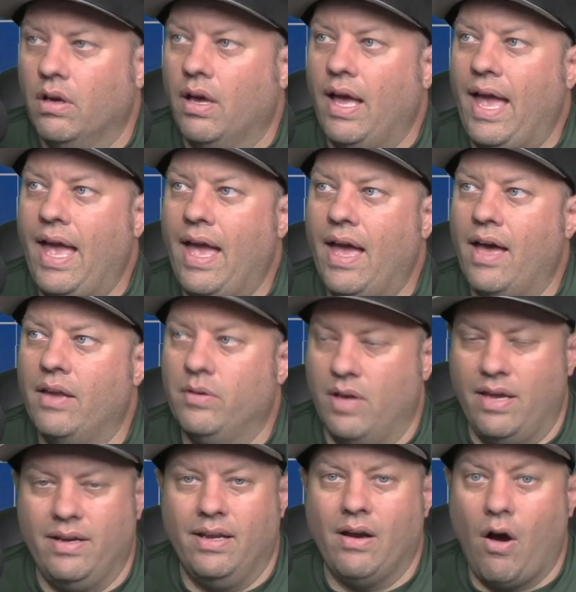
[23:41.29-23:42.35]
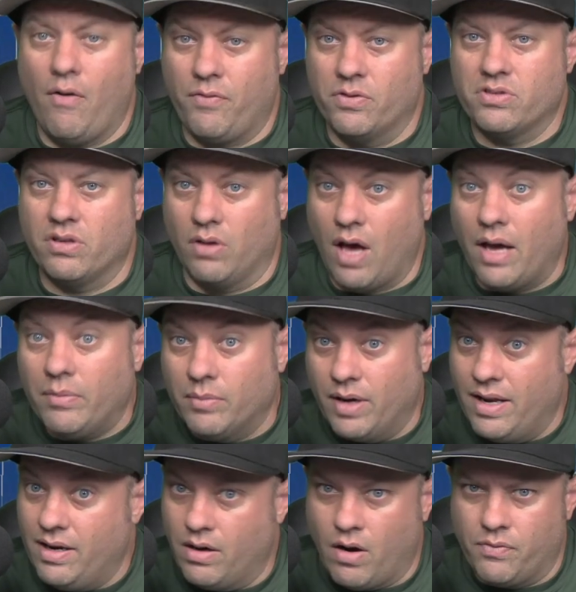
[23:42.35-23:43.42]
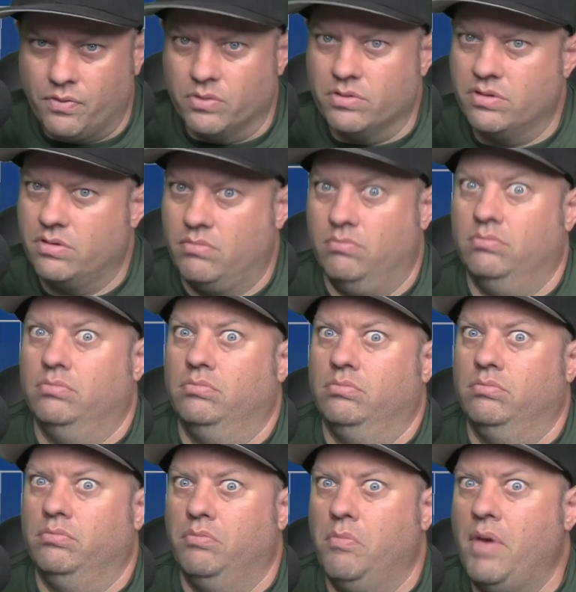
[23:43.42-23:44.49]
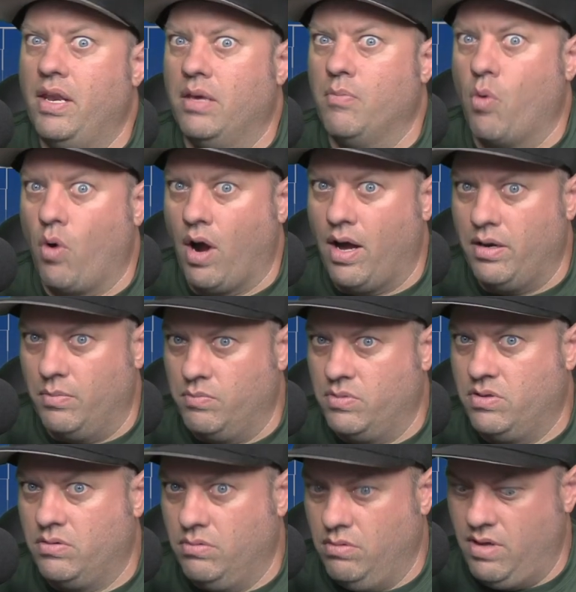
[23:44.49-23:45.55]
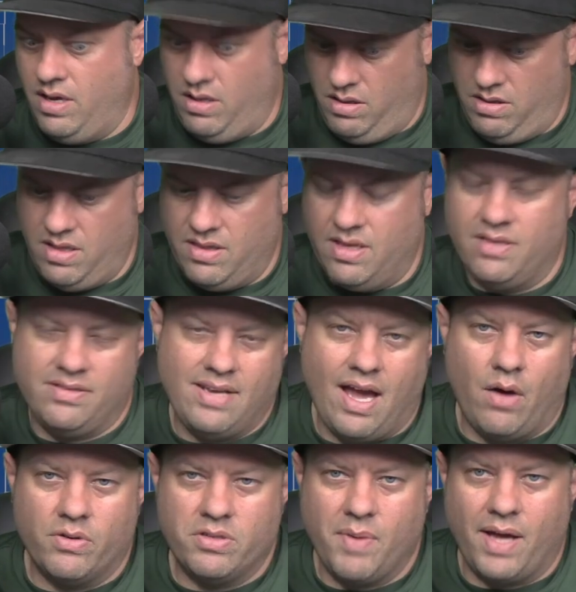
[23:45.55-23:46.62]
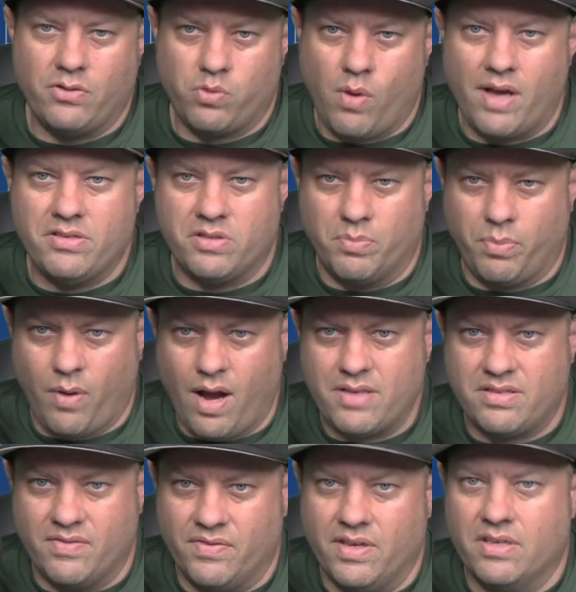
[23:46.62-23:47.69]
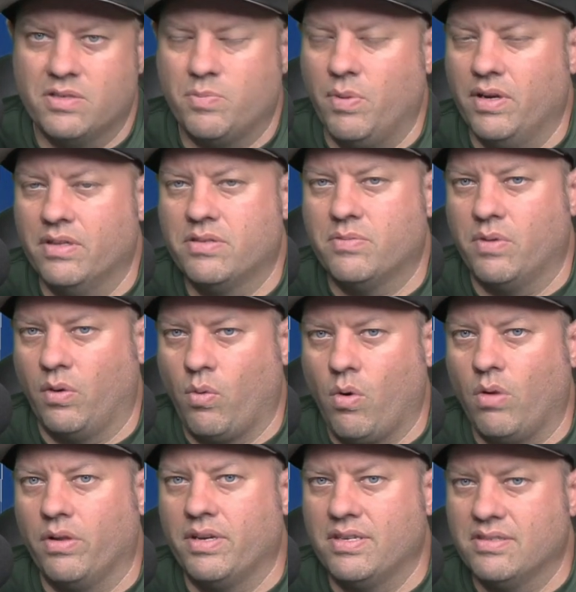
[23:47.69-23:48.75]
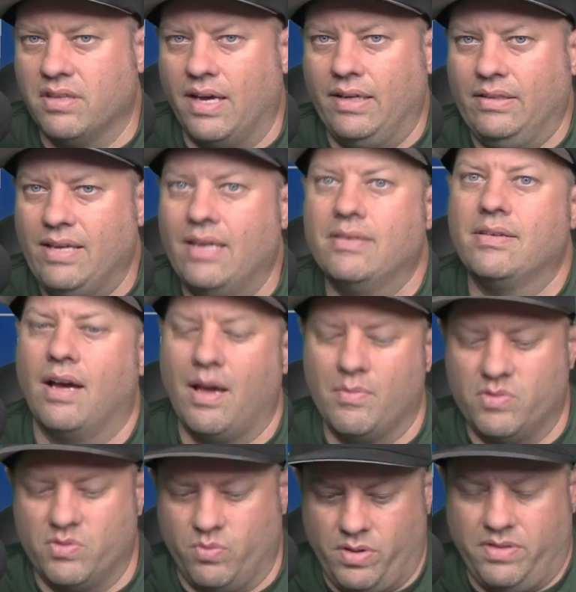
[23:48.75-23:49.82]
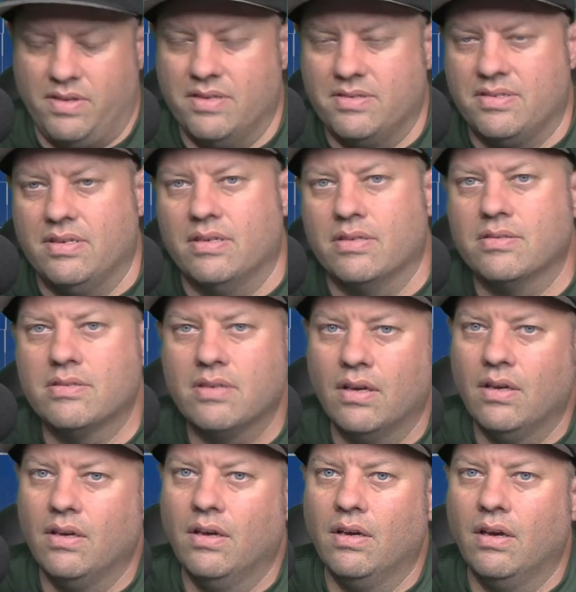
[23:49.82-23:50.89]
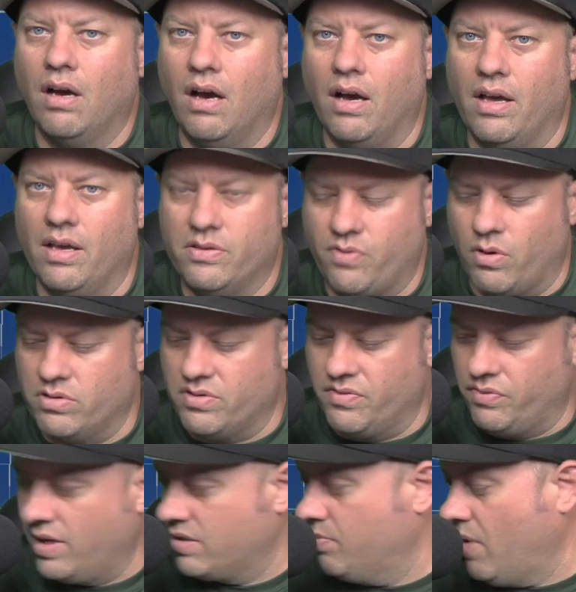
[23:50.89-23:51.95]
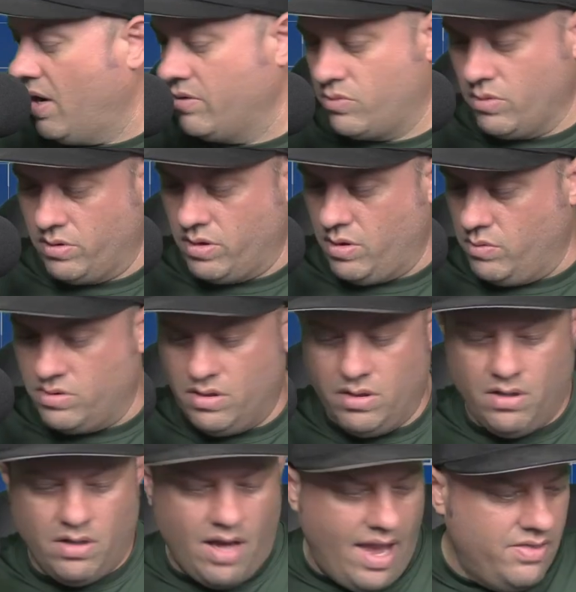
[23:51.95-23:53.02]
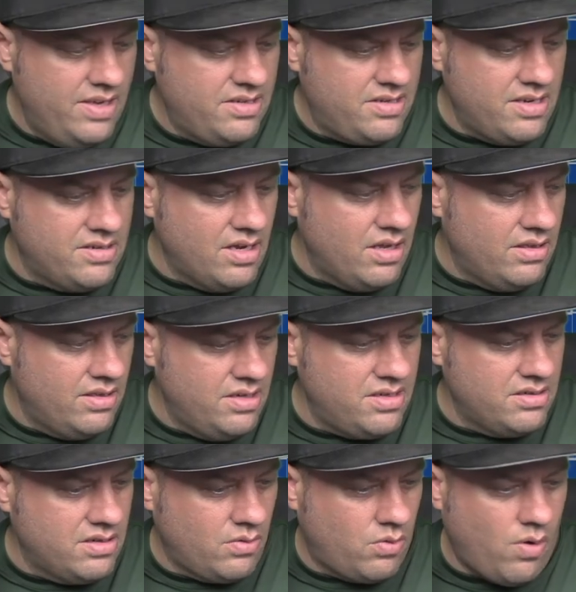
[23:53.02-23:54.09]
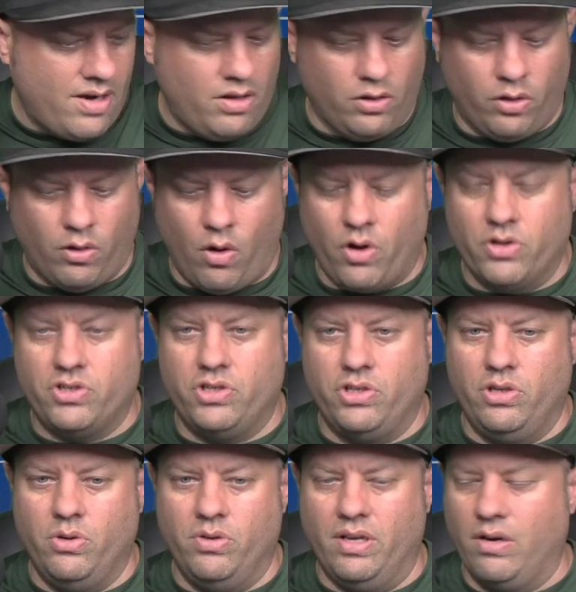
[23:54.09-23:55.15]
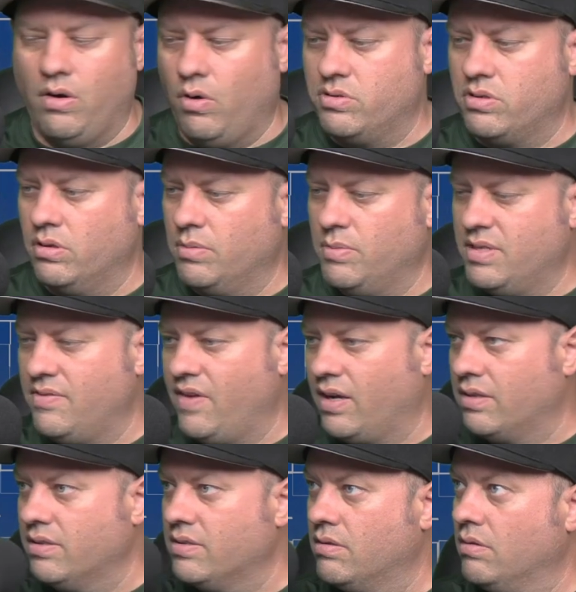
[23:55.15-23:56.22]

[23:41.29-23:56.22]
and and it offers a lot and it offers many more items than than this. Now it's about twice the price of this, but it's the quality is like ten times what this is, uh, as far as a Flex Maestro goes. And this is a this is quite a large unit. Also, let me see if I can